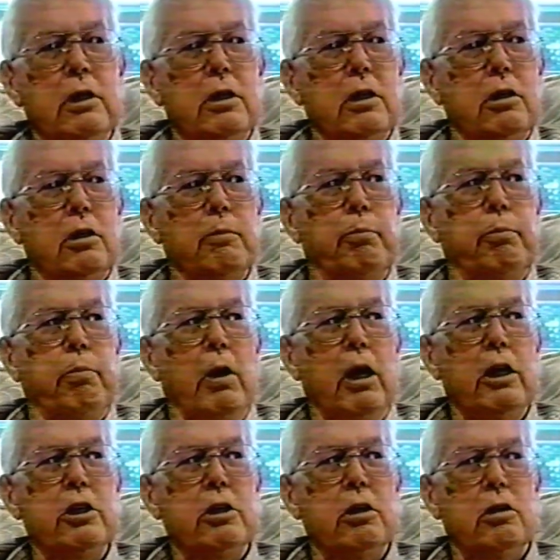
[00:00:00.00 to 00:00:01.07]
to polish
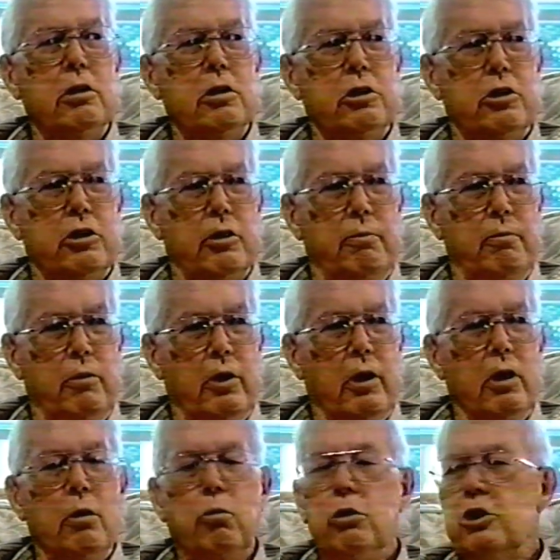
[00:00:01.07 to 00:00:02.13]
them,
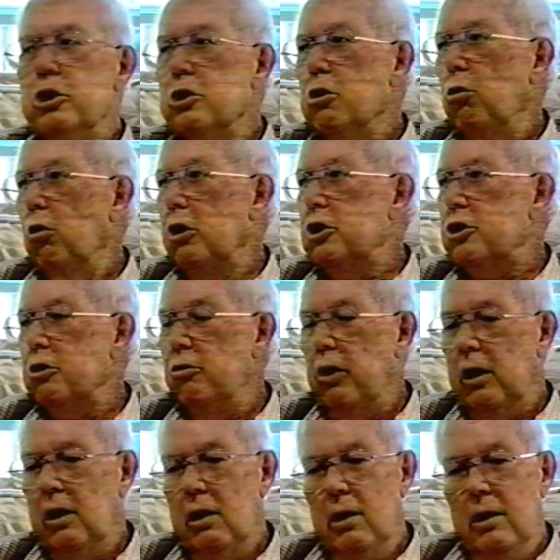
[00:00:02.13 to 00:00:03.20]
which is holy stoning.
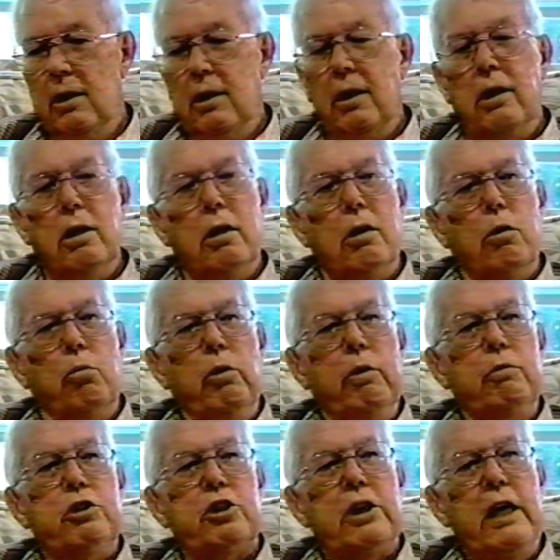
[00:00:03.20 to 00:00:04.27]
We would
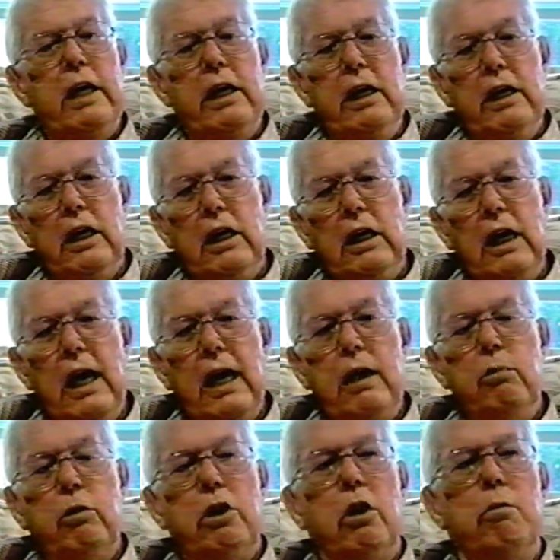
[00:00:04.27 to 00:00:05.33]
stand in a line
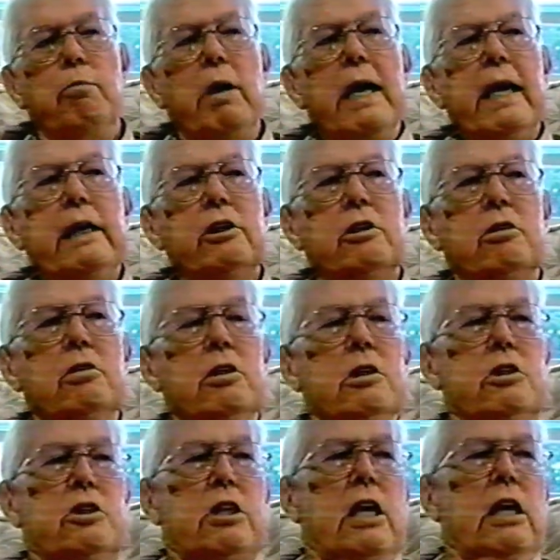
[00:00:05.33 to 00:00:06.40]
with our back to the
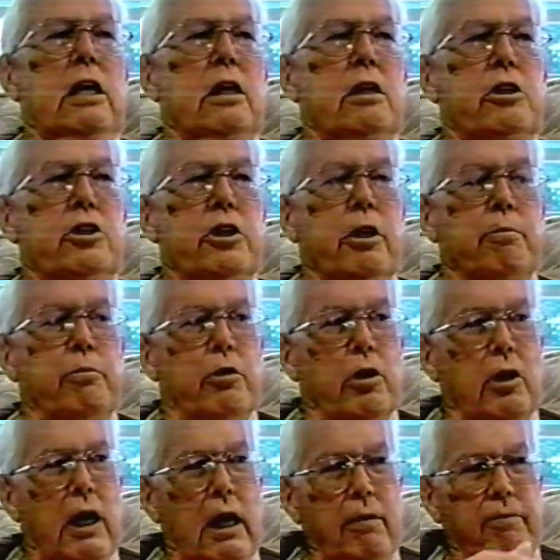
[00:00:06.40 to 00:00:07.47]
side of the ship, the
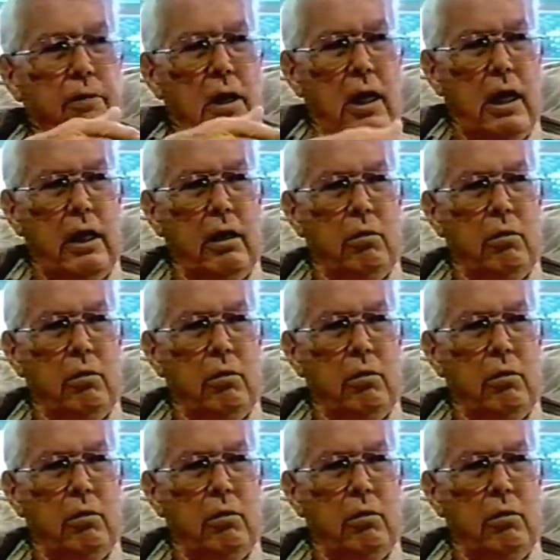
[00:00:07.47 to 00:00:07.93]
lifeline.